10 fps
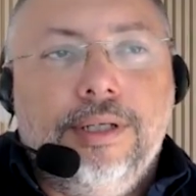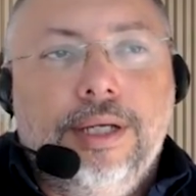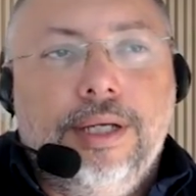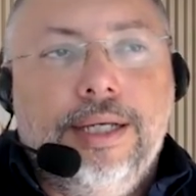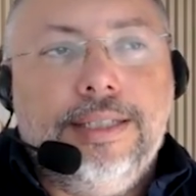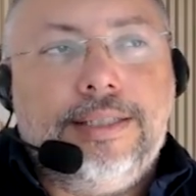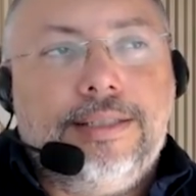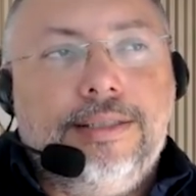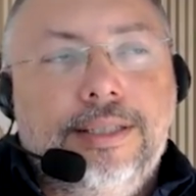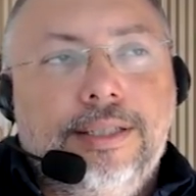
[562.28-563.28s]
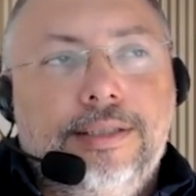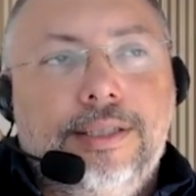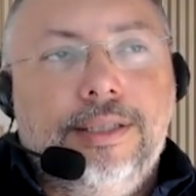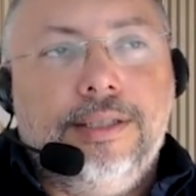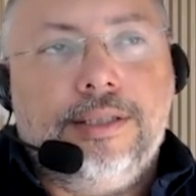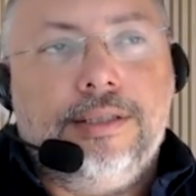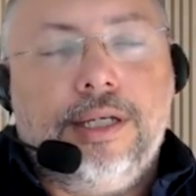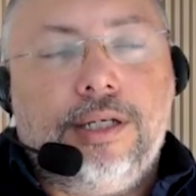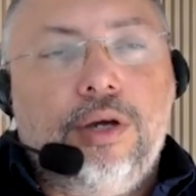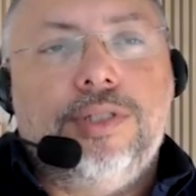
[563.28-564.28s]
as
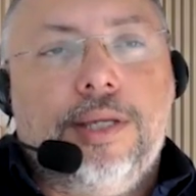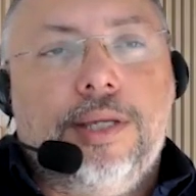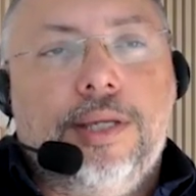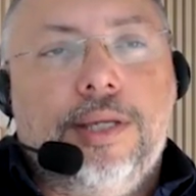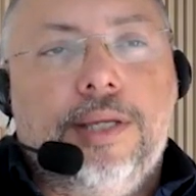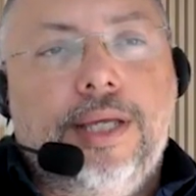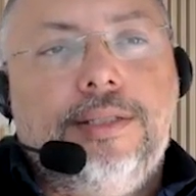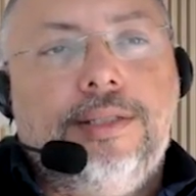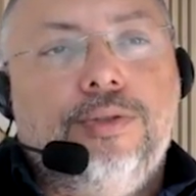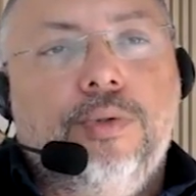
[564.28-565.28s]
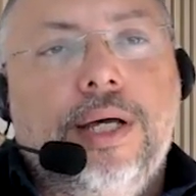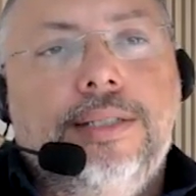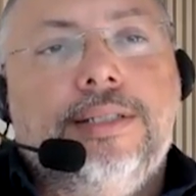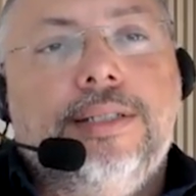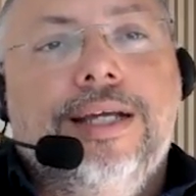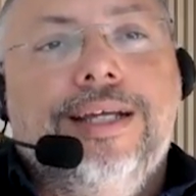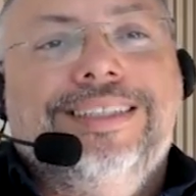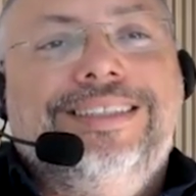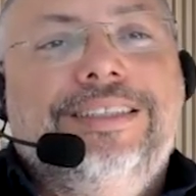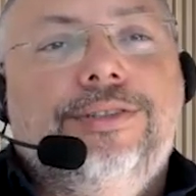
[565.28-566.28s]
the concept says to us,
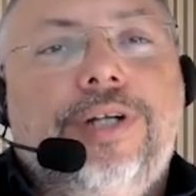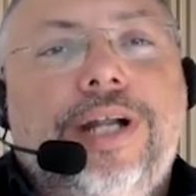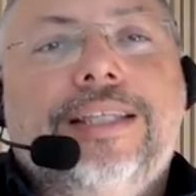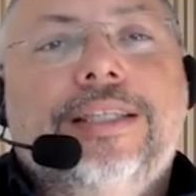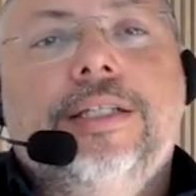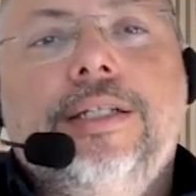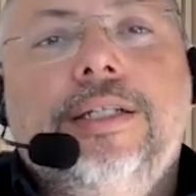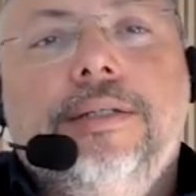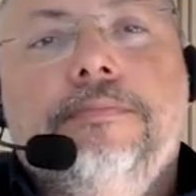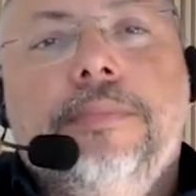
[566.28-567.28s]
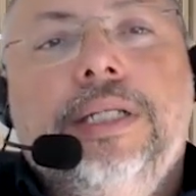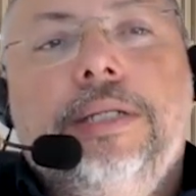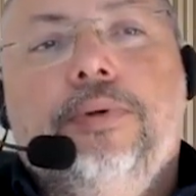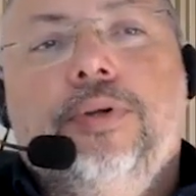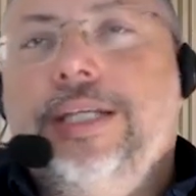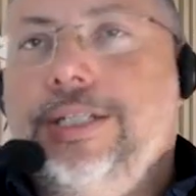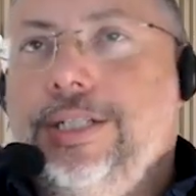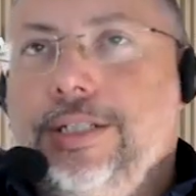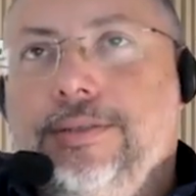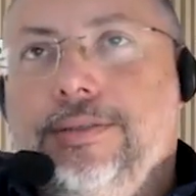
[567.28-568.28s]
directly
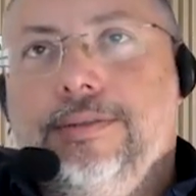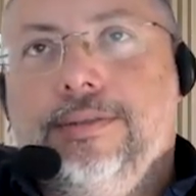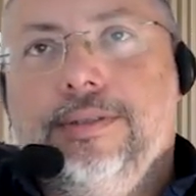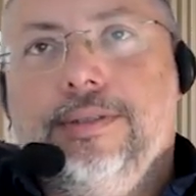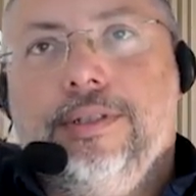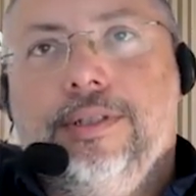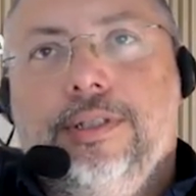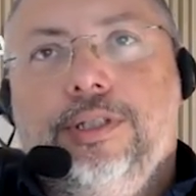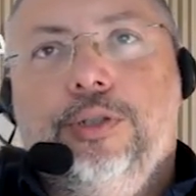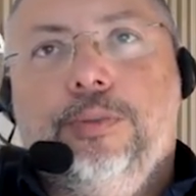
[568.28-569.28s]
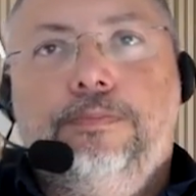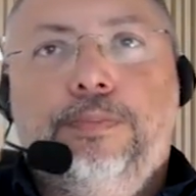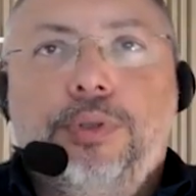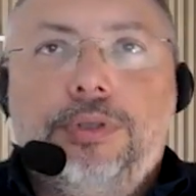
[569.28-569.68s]
manipulation. You put